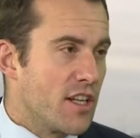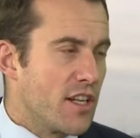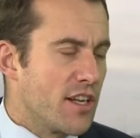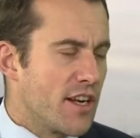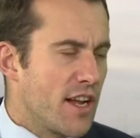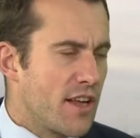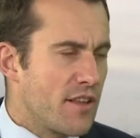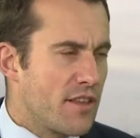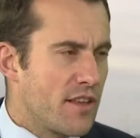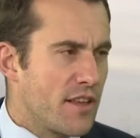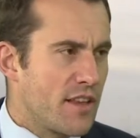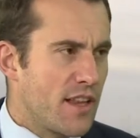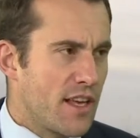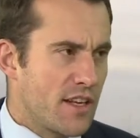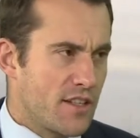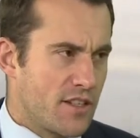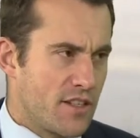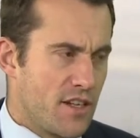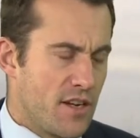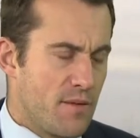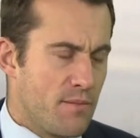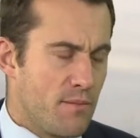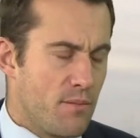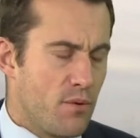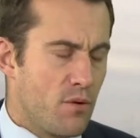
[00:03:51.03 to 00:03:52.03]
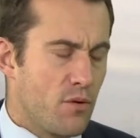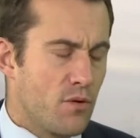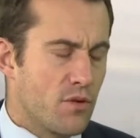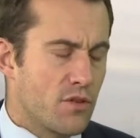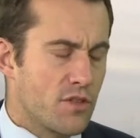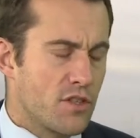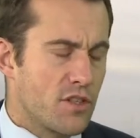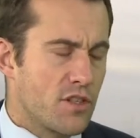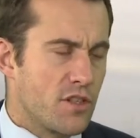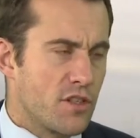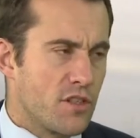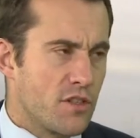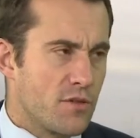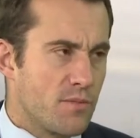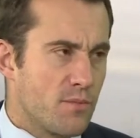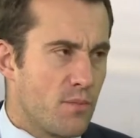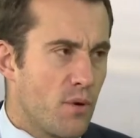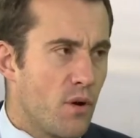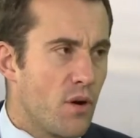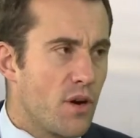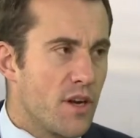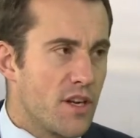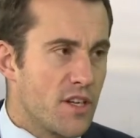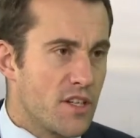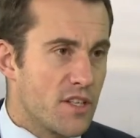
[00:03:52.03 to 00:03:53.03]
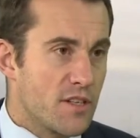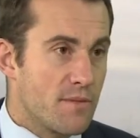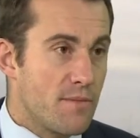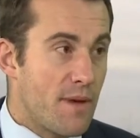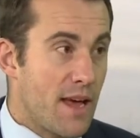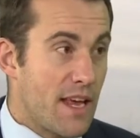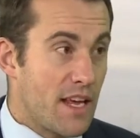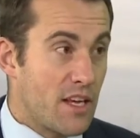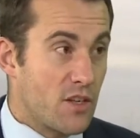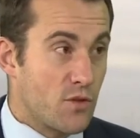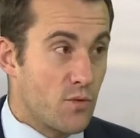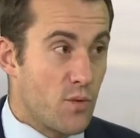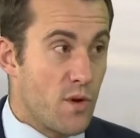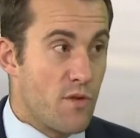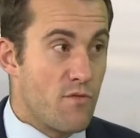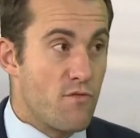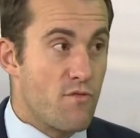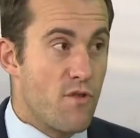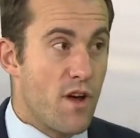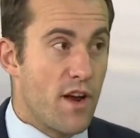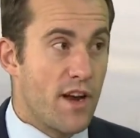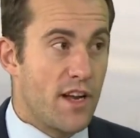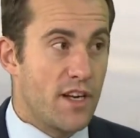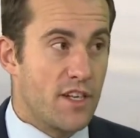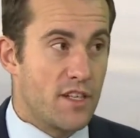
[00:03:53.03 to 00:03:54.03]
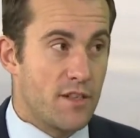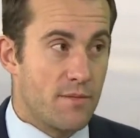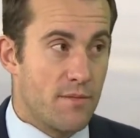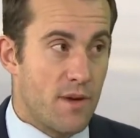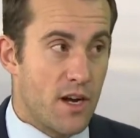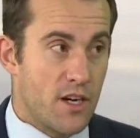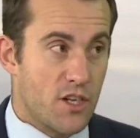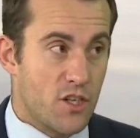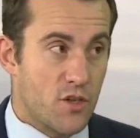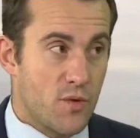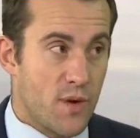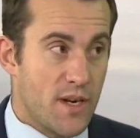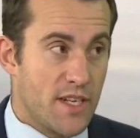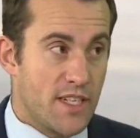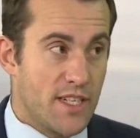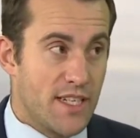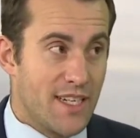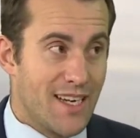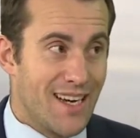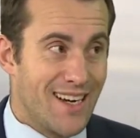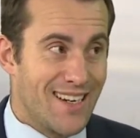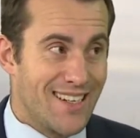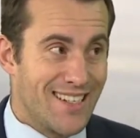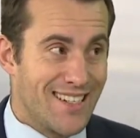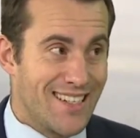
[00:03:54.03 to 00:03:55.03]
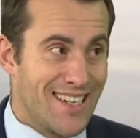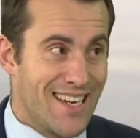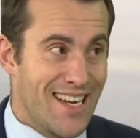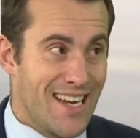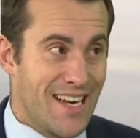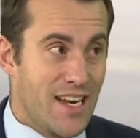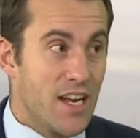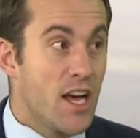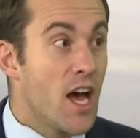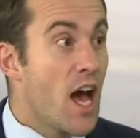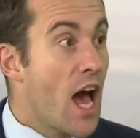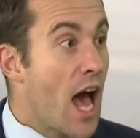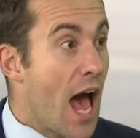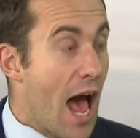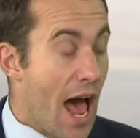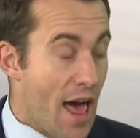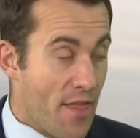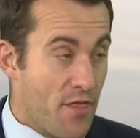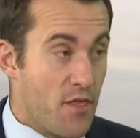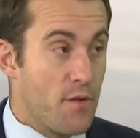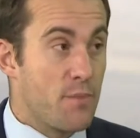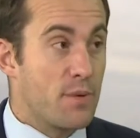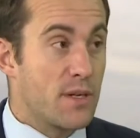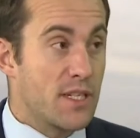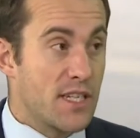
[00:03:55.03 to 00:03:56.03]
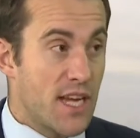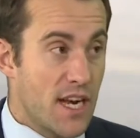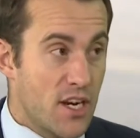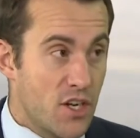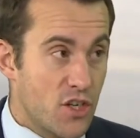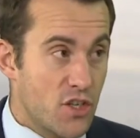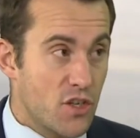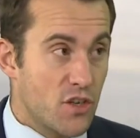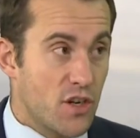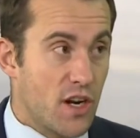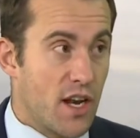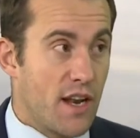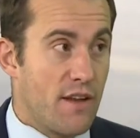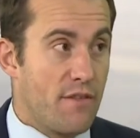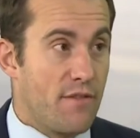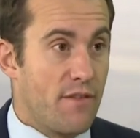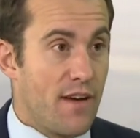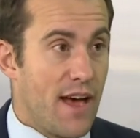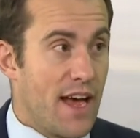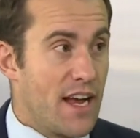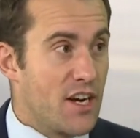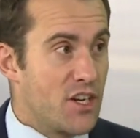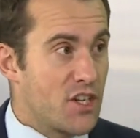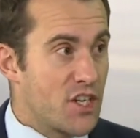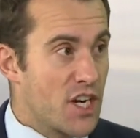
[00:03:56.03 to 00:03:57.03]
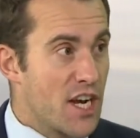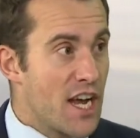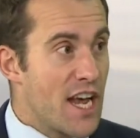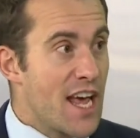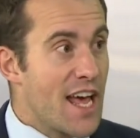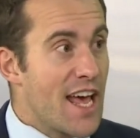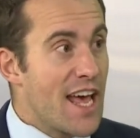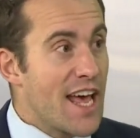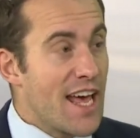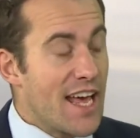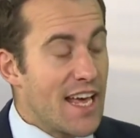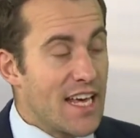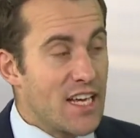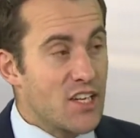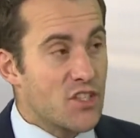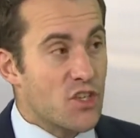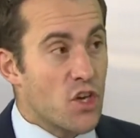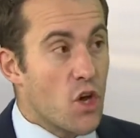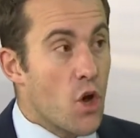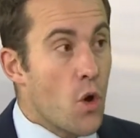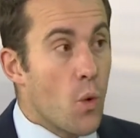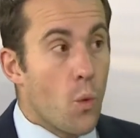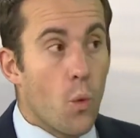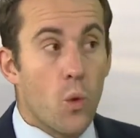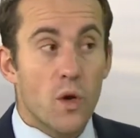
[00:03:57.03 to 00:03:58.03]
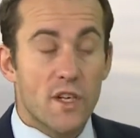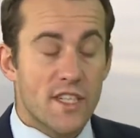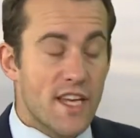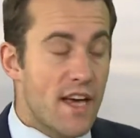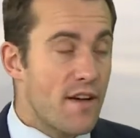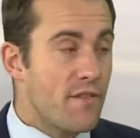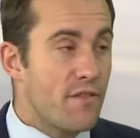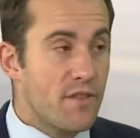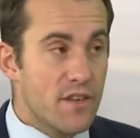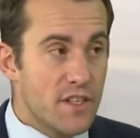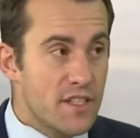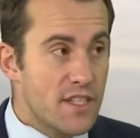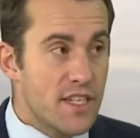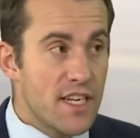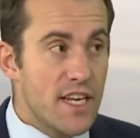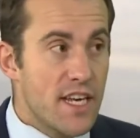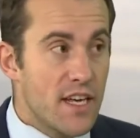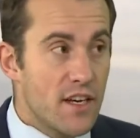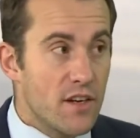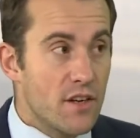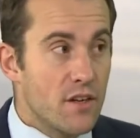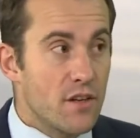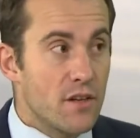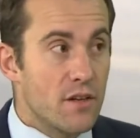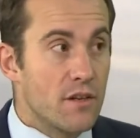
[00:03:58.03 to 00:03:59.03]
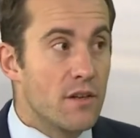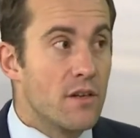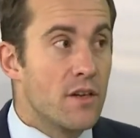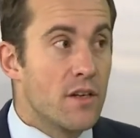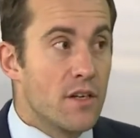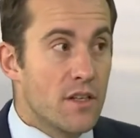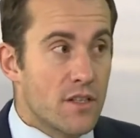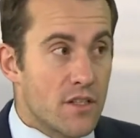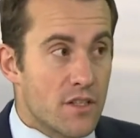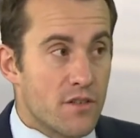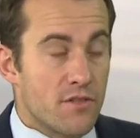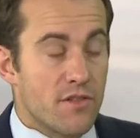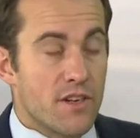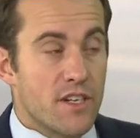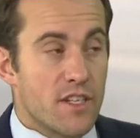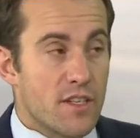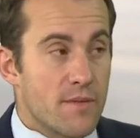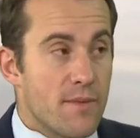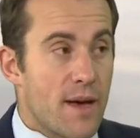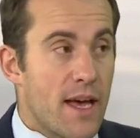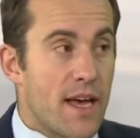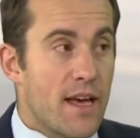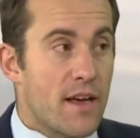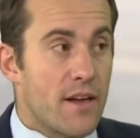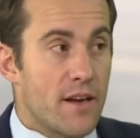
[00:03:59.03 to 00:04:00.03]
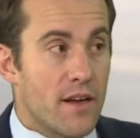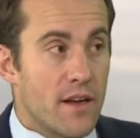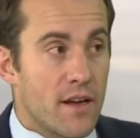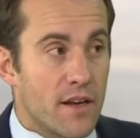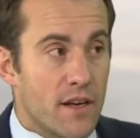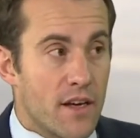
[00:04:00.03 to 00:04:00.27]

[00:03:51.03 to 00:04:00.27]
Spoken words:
And I think that's an important point to make as we run into March 2019 and the potential cliff edge, is whatever deal Theresa May and her